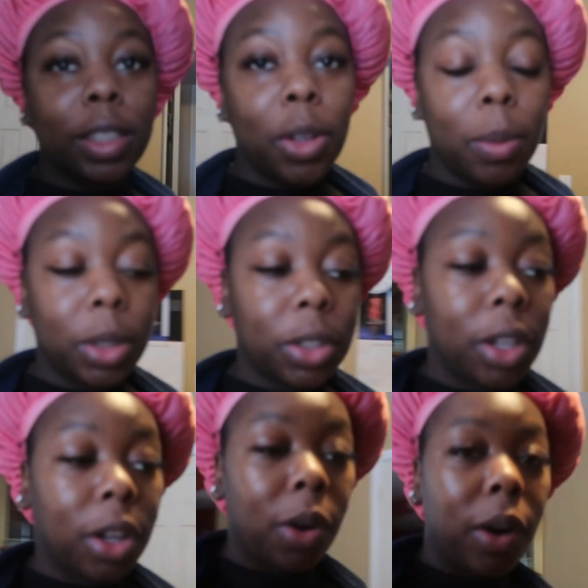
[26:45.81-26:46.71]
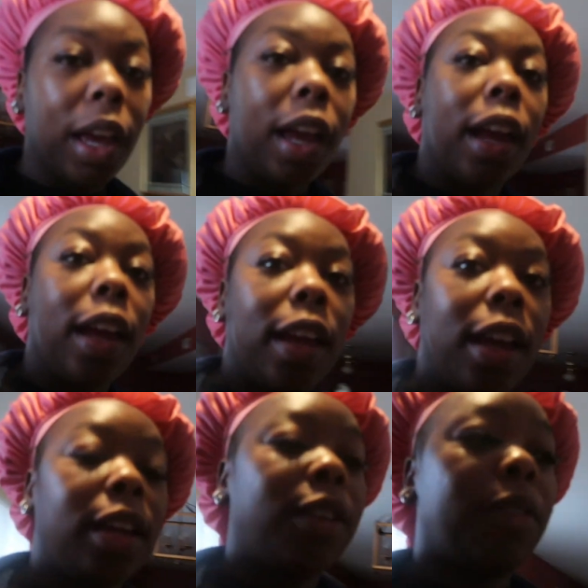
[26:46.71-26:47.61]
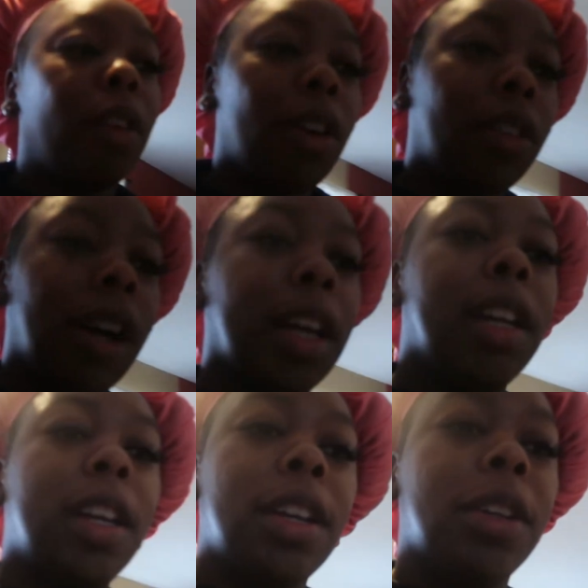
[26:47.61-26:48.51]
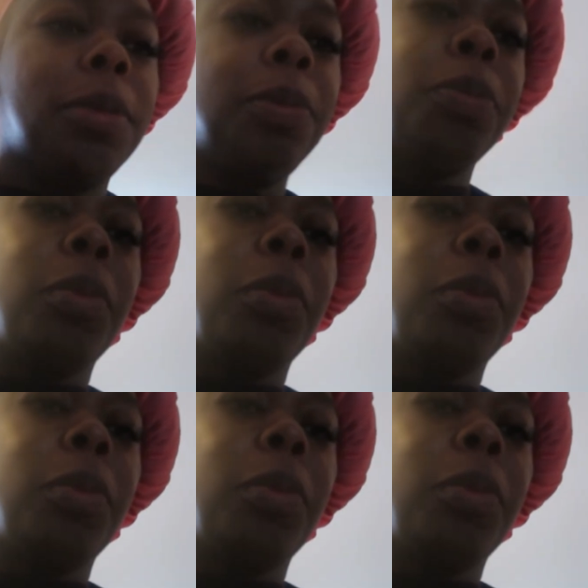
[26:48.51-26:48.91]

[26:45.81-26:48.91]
so I'm just gonna go ahead and end the vlog right here.